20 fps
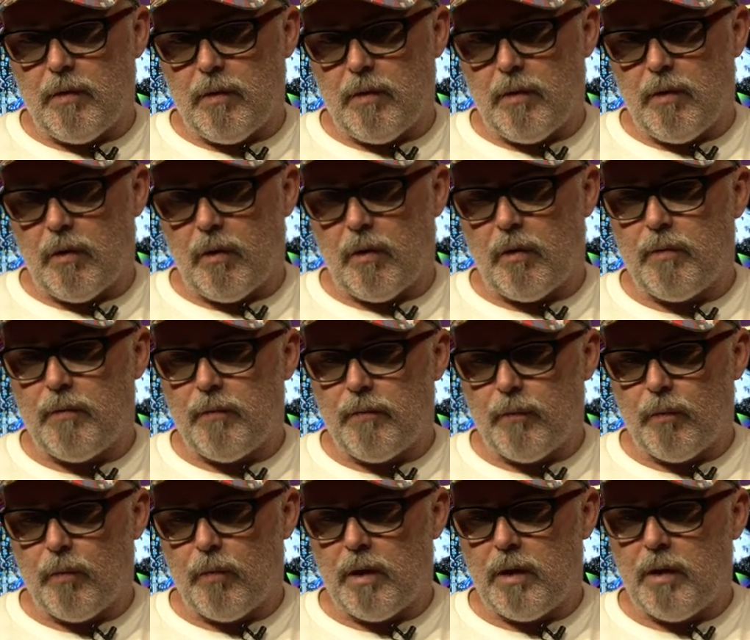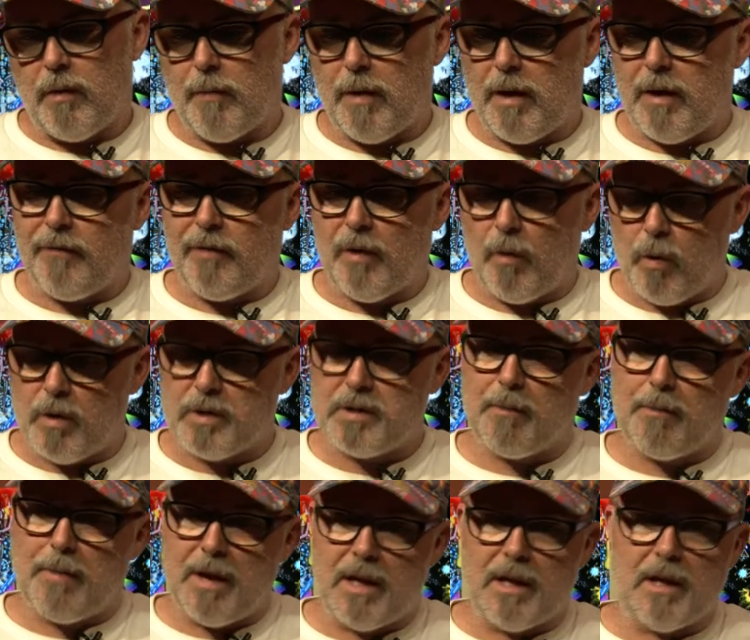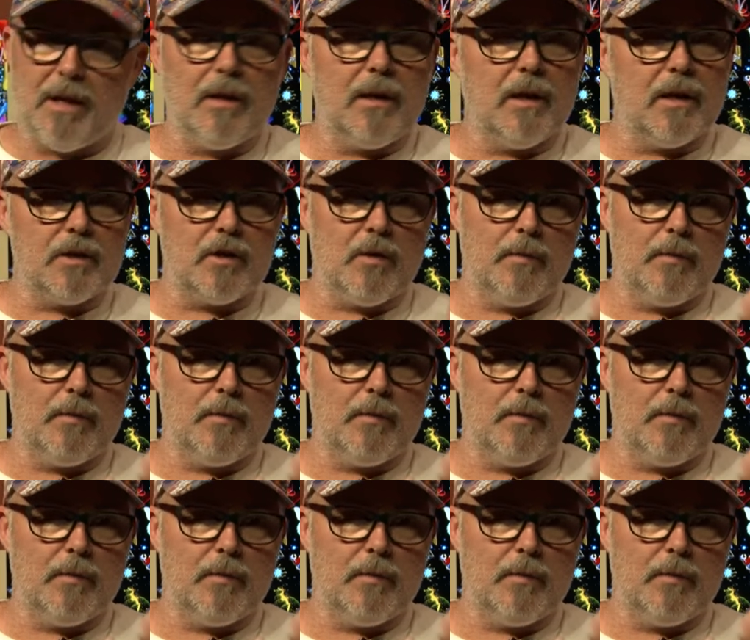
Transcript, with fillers: You know, when you if I wasn't making things,